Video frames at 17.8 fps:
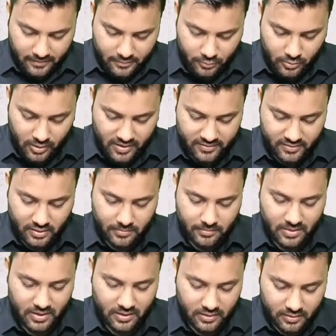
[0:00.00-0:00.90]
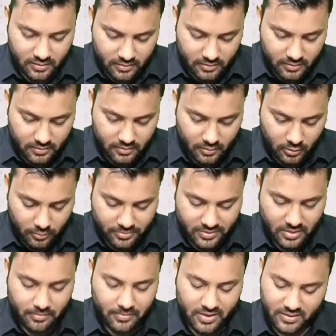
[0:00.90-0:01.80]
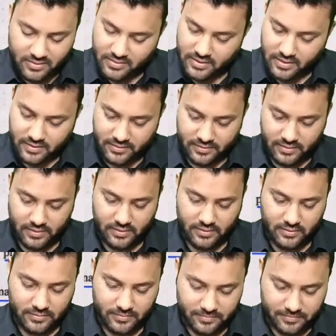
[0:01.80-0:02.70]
So answer B, option B is the answer.